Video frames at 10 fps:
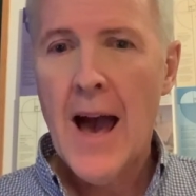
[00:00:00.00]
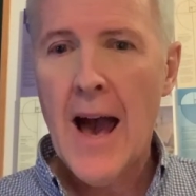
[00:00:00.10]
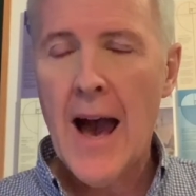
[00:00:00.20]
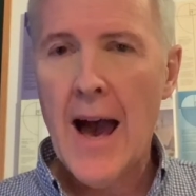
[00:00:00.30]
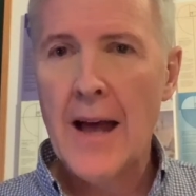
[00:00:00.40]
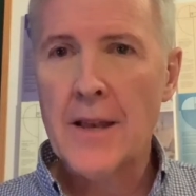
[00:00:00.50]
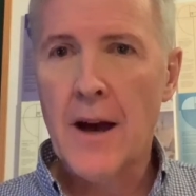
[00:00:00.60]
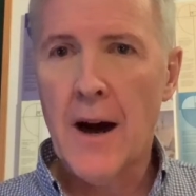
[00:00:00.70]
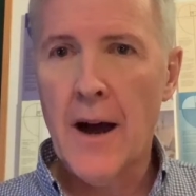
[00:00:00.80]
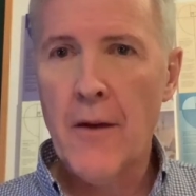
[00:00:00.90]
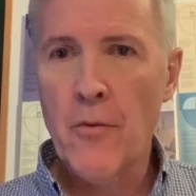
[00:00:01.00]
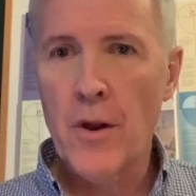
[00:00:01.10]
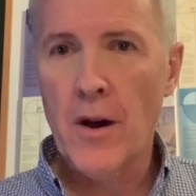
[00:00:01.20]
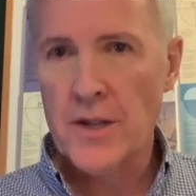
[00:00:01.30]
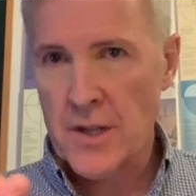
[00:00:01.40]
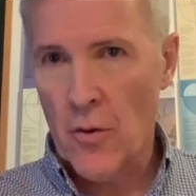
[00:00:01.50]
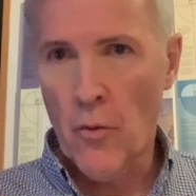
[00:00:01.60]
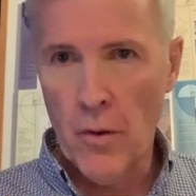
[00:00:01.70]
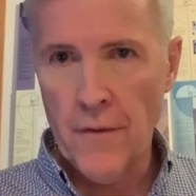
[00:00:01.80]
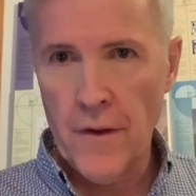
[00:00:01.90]
And I would ask
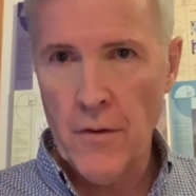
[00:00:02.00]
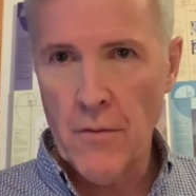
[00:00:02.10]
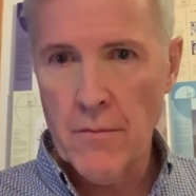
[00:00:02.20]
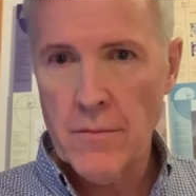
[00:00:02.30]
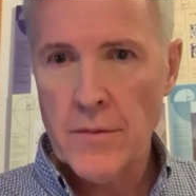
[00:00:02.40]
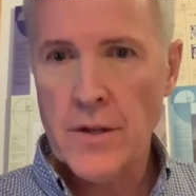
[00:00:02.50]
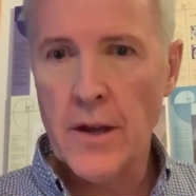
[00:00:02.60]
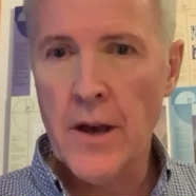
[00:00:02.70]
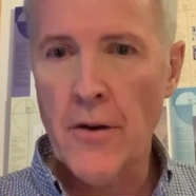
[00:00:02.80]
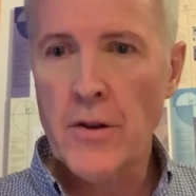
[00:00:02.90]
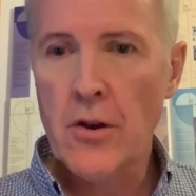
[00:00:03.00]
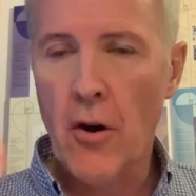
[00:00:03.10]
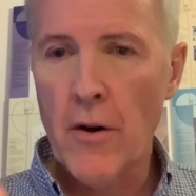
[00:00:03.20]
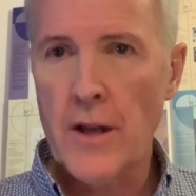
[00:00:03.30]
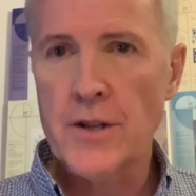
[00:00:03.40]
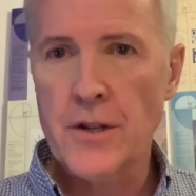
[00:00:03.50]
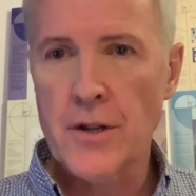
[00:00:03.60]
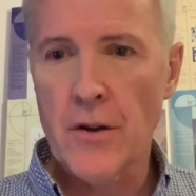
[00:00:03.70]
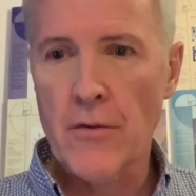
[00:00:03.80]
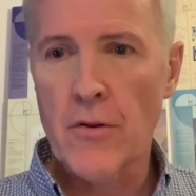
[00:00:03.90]
all of you to go to
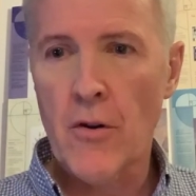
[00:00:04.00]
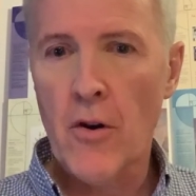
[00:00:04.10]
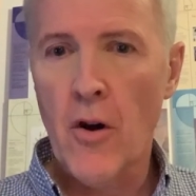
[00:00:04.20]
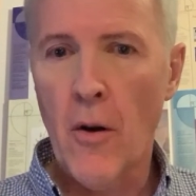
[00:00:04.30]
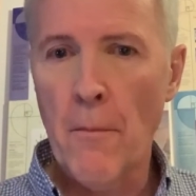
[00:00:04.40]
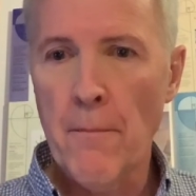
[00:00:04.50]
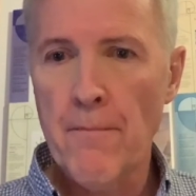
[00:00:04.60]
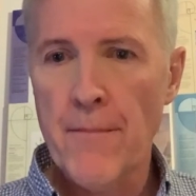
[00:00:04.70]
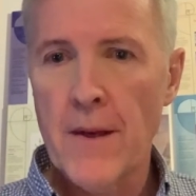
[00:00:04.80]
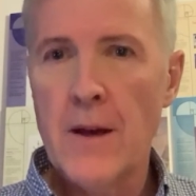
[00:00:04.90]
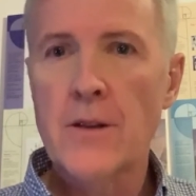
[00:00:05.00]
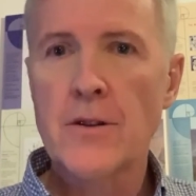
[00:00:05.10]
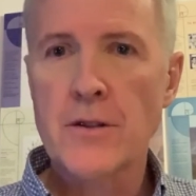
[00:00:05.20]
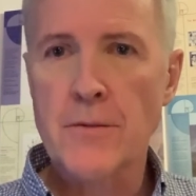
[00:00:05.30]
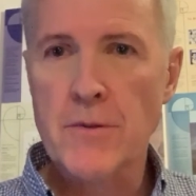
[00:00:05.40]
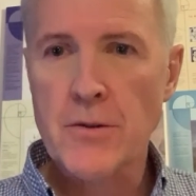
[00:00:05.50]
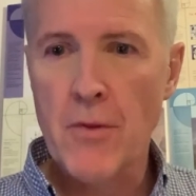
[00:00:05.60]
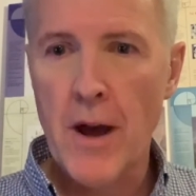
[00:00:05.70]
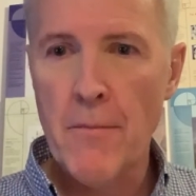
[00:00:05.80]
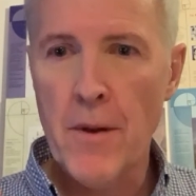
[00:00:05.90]
correlationjournal.com to
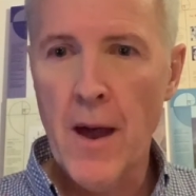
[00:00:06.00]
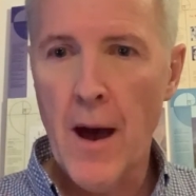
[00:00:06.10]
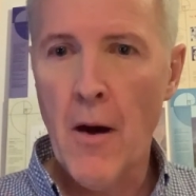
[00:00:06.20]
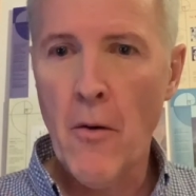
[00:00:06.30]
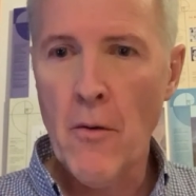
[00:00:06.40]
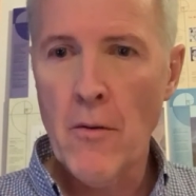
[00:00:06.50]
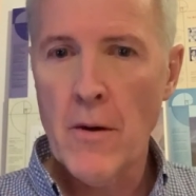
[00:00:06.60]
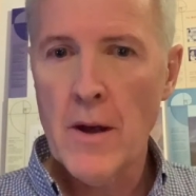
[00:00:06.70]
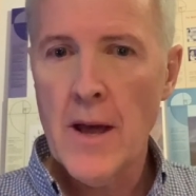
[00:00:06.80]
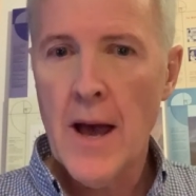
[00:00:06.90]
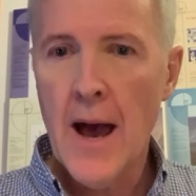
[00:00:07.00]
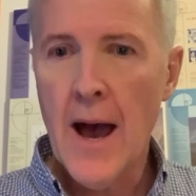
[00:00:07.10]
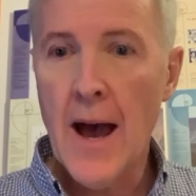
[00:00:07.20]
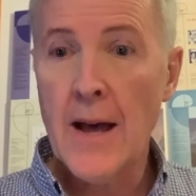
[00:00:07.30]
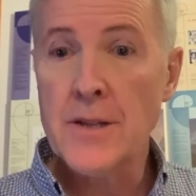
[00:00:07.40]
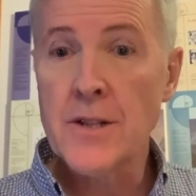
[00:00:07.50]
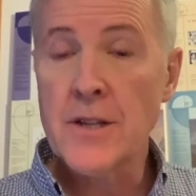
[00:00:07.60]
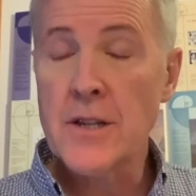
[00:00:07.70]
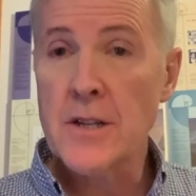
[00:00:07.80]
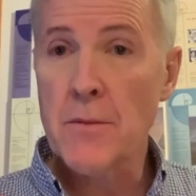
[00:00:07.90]
subscribe now, as
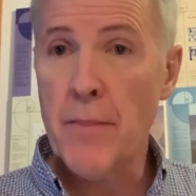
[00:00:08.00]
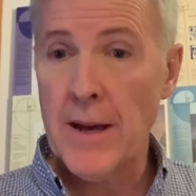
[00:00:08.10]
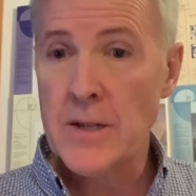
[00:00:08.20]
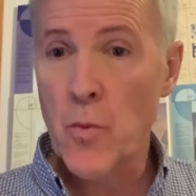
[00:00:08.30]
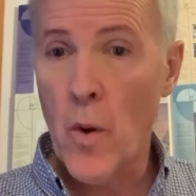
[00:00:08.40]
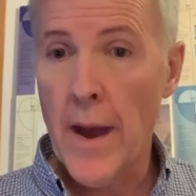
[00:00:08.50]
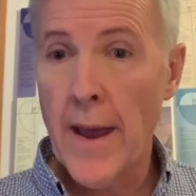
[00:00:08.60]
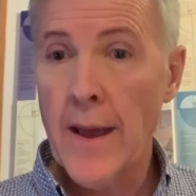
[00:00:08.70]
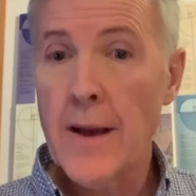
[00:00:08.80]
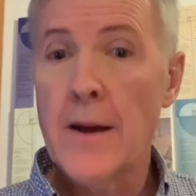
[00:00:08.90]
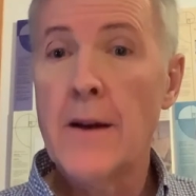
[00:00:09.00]
this is the best way